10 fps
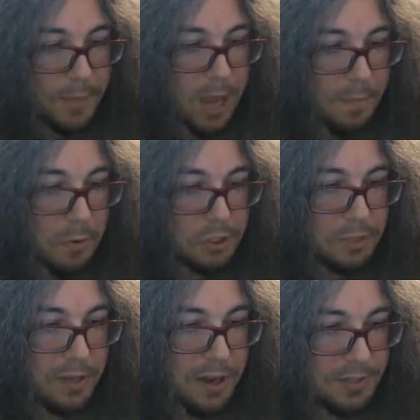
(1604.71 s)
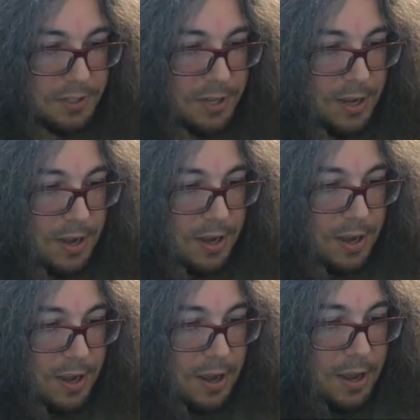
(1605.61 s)
Mostly because
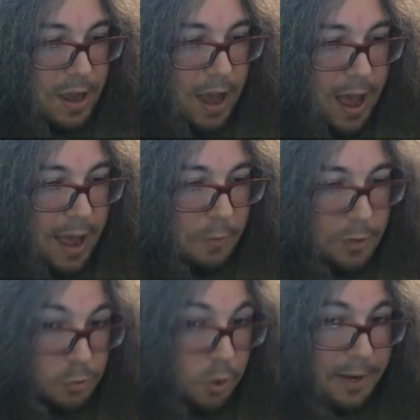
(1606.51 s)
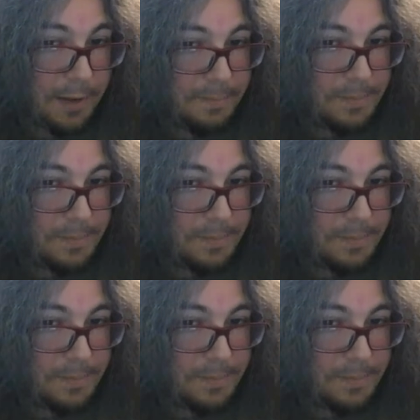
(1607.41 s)
I wasn't working,